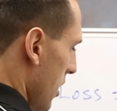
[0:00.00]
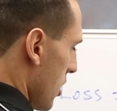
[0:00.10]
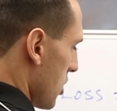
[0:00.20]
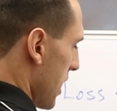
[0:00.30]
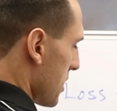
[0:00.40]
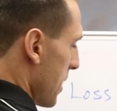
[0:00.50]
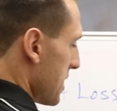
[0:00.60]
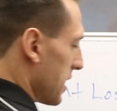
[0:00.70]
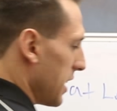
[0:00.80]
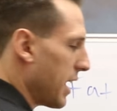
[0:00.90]
So that's
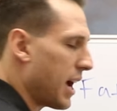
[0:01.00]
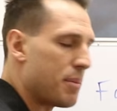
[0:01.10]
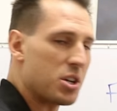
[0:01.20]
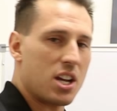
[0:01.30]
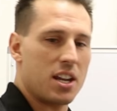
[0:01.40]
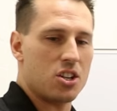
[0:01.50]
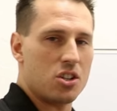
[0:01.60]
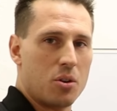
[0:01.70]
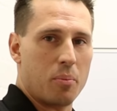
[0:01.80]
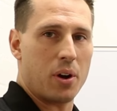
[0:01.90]
basically how much energy
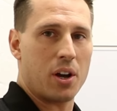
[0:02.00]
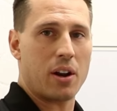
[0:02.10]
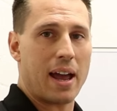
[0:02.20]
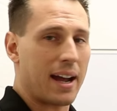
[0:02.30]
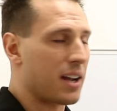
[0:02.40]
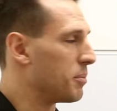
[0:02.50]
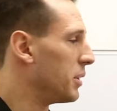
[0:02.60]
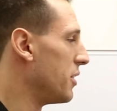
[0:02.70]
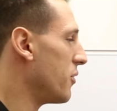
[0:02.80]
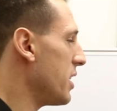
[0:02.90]
you burn at
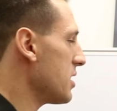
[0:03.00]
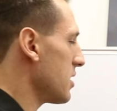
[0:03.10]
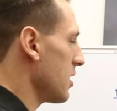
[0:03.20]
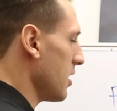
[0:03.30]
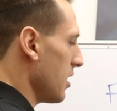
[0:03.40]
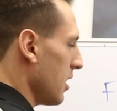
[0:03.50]
complete rest,